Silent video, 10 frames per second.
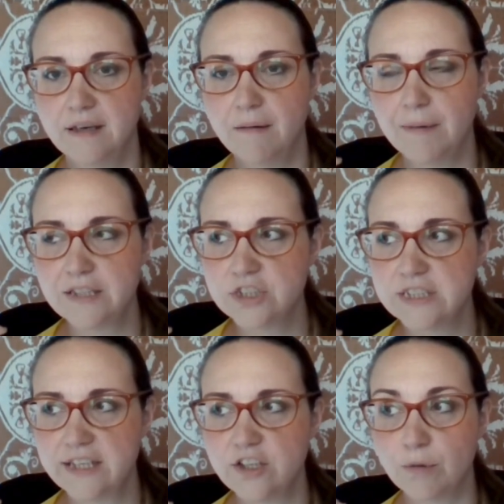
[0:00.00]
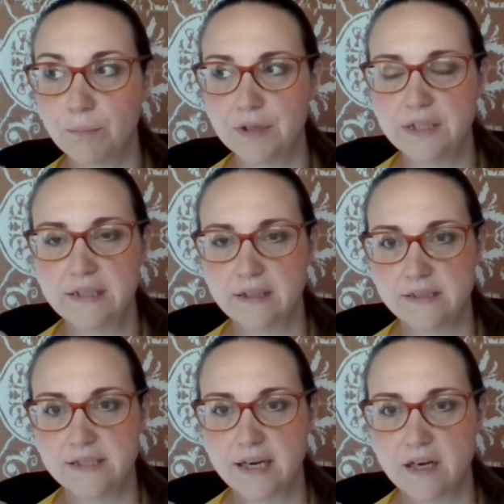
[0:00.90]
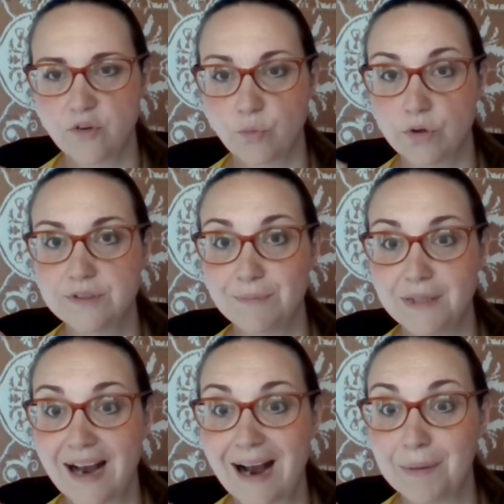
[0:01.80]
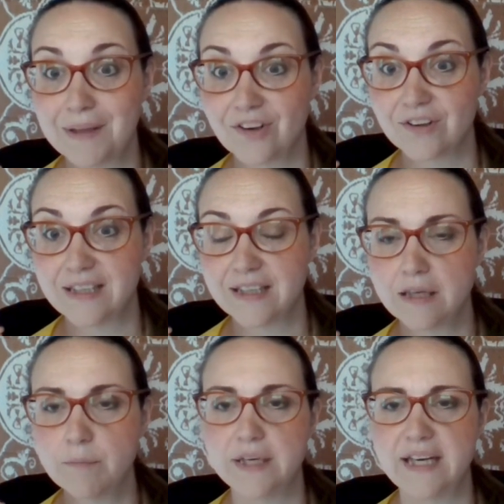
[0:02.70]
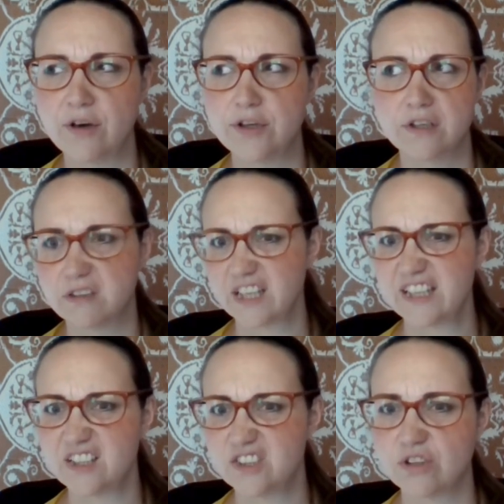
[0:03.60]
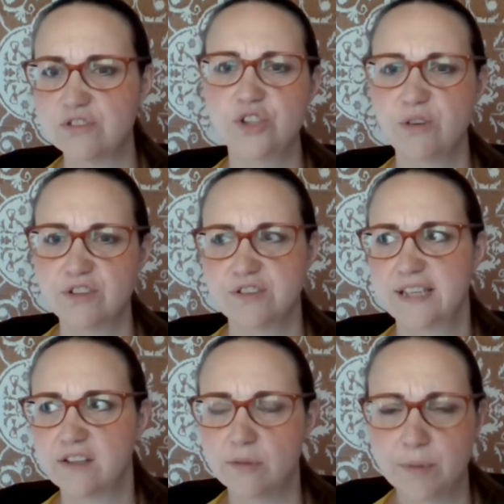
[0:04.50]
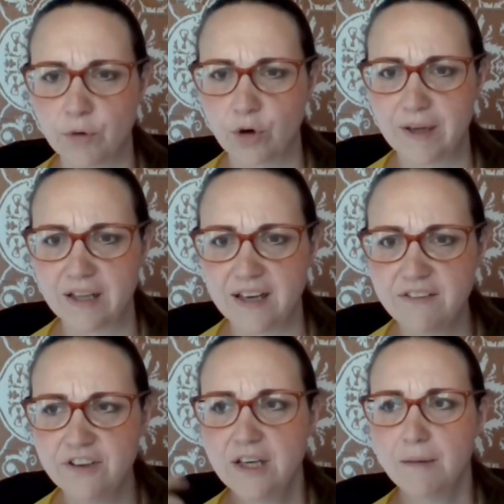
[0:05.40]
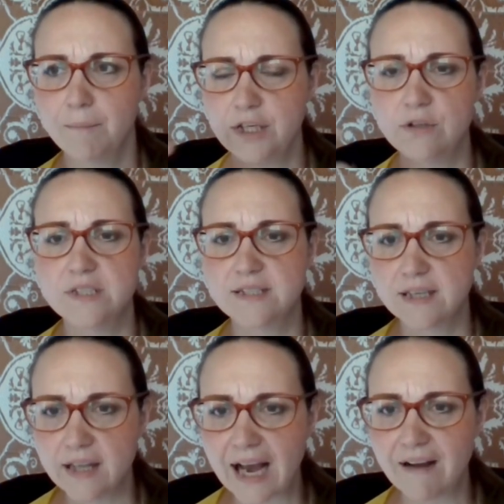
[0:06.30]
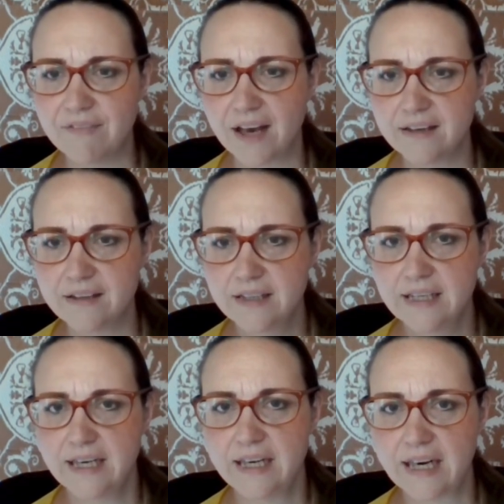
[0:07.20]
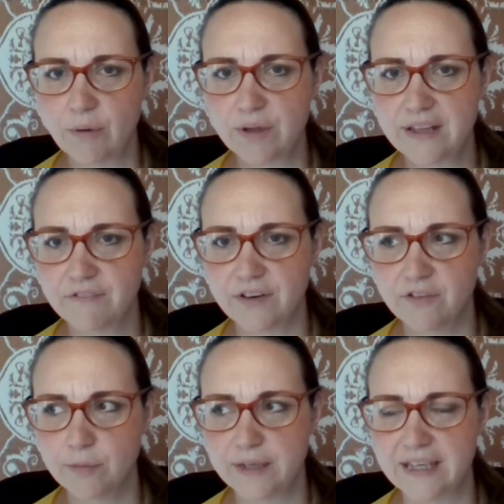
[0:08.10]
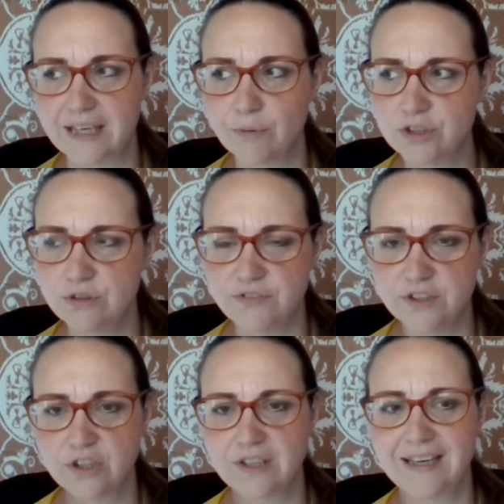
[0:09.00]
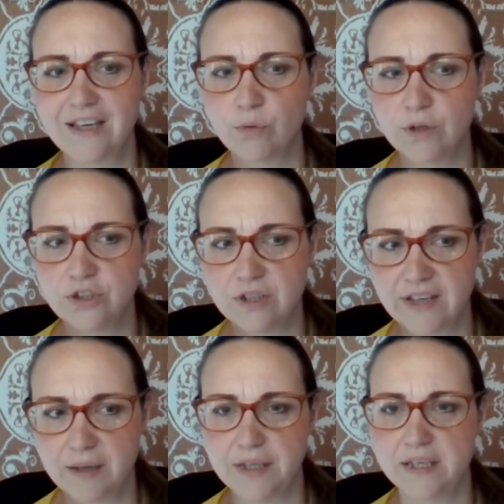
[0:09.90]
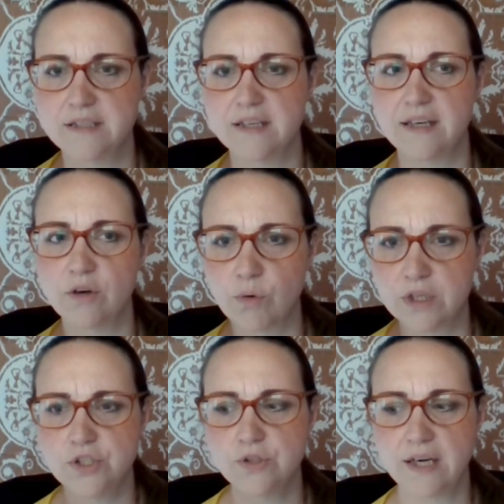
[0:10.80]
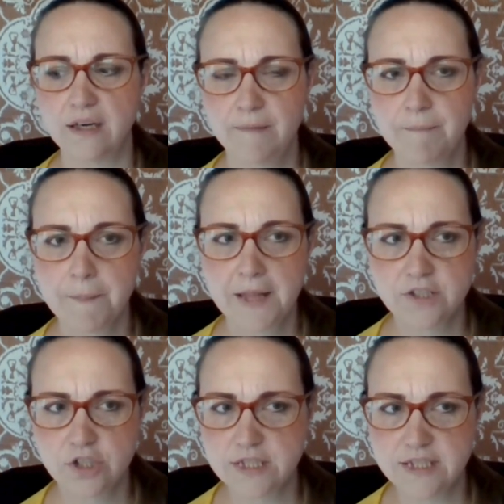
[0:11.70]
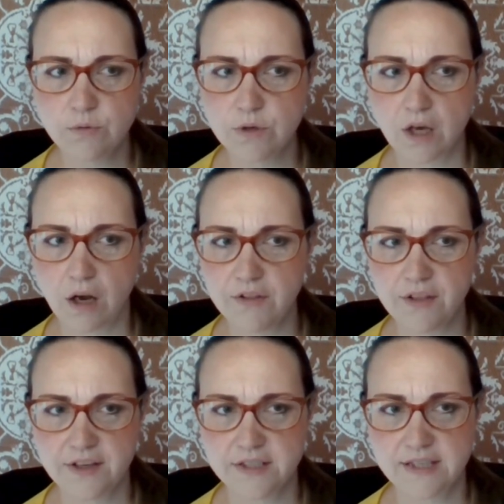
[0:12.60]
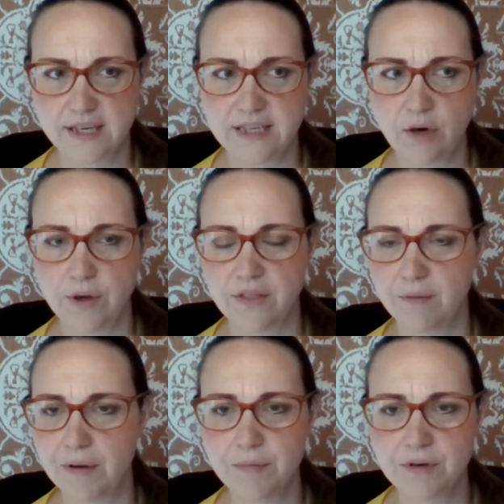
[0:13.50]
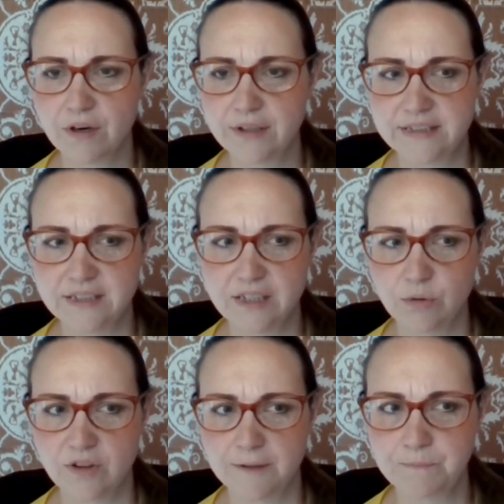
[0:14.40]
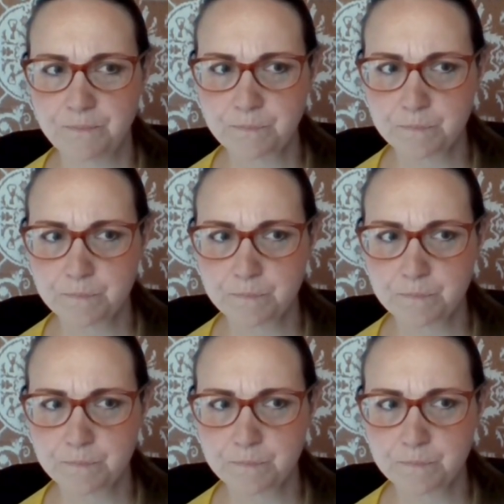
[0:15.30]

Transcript: Imagine getting your ability to like take on the world and be a happy little kid again. But now you're like an adult, so you understand a little bit more about life, but you can still have that. And I want that for everybody. And I want you to feel good. And I don't want you to have I B S. And I don't want you to just deal with all the things that I dealt with. And maybe you're already dealing with them.